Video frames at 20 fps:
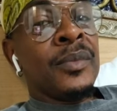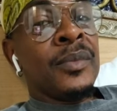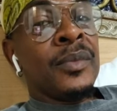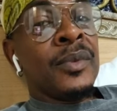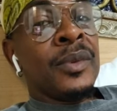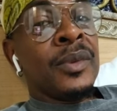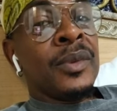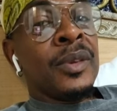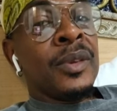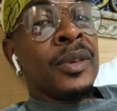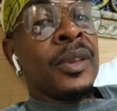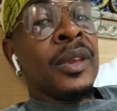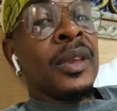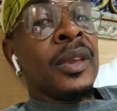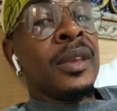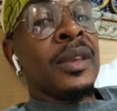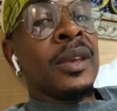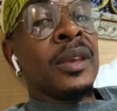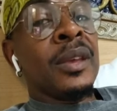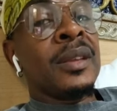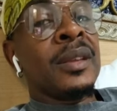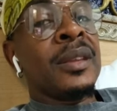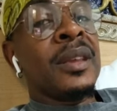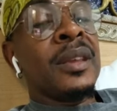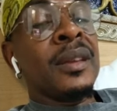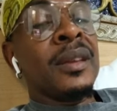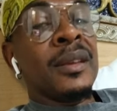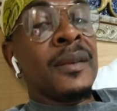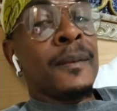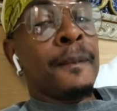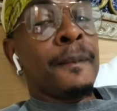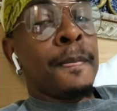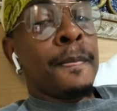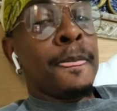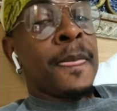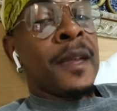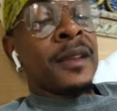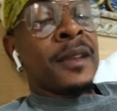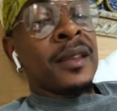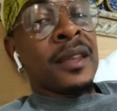You, you think you
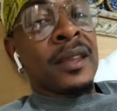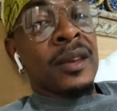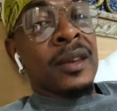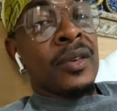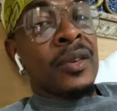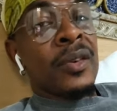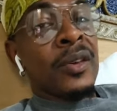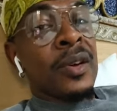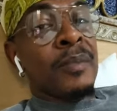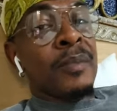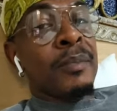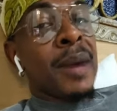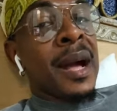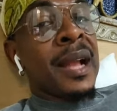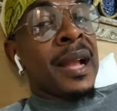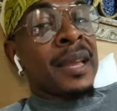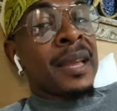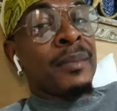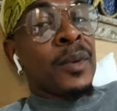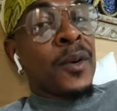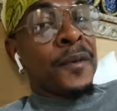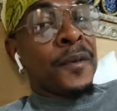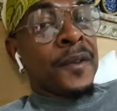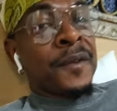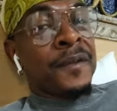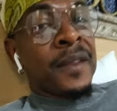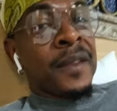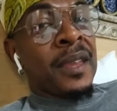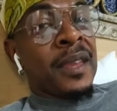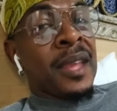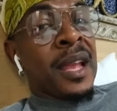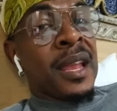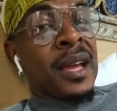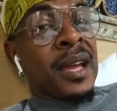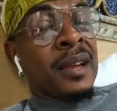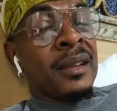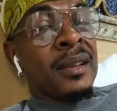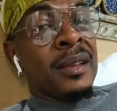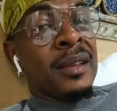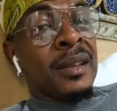think you can come buy about $15?
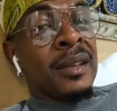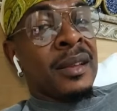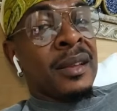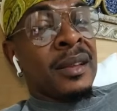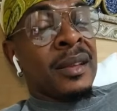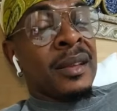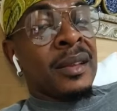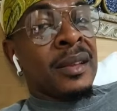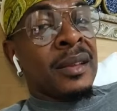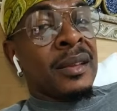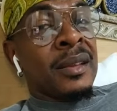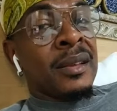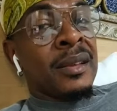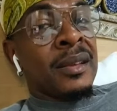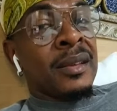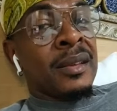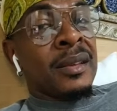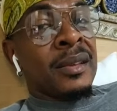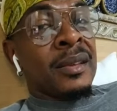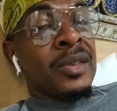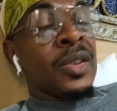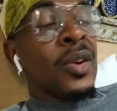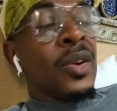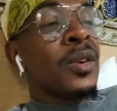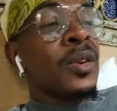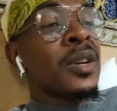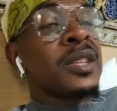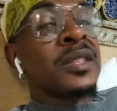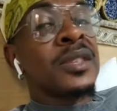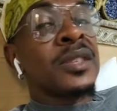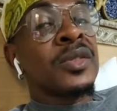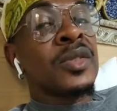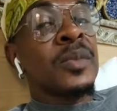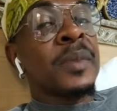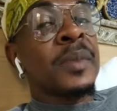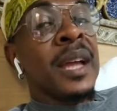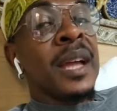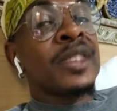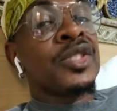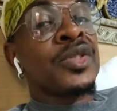Don't listen to me
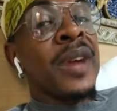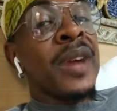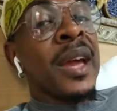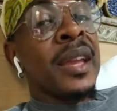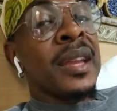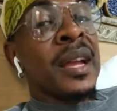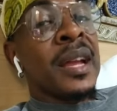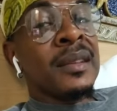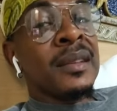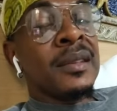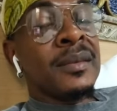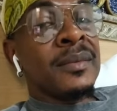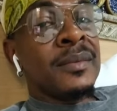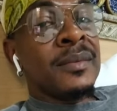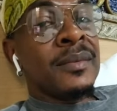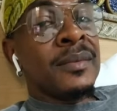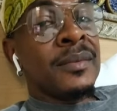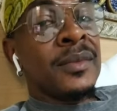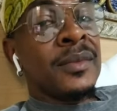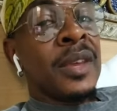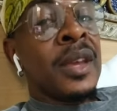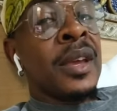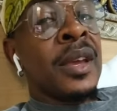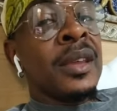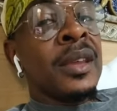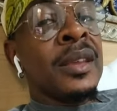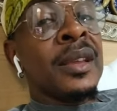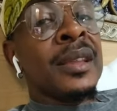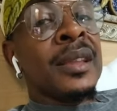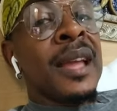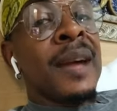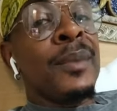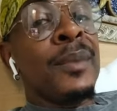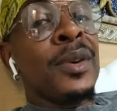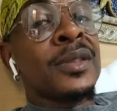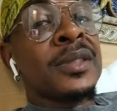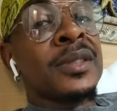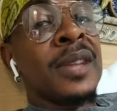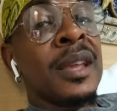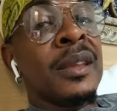and try that. You talk about
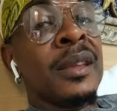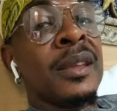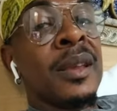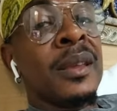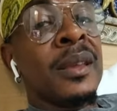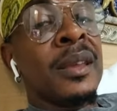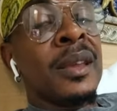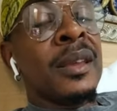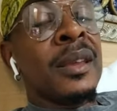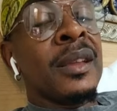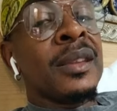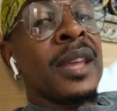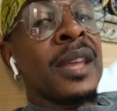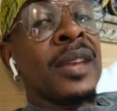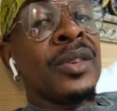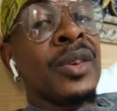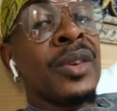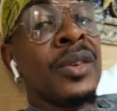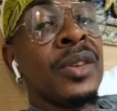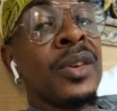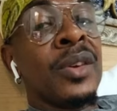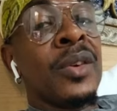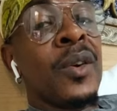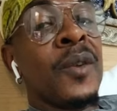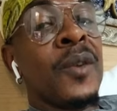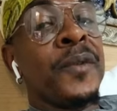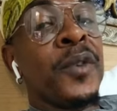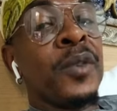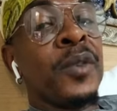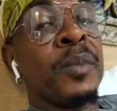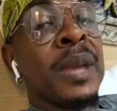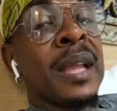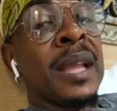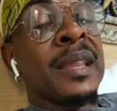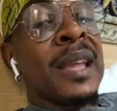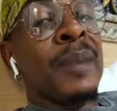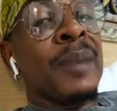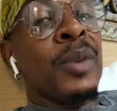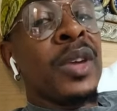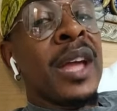say, you, you take down the GoFundMe and talk
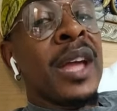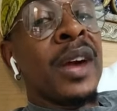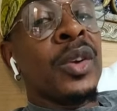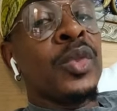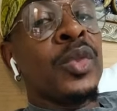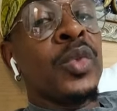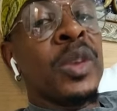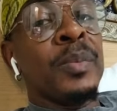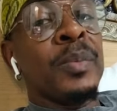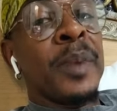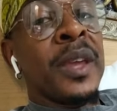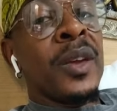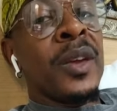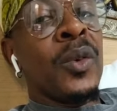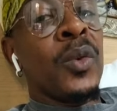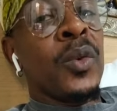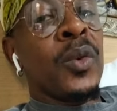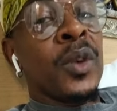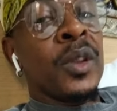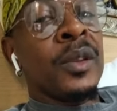about you are going to do it by your own.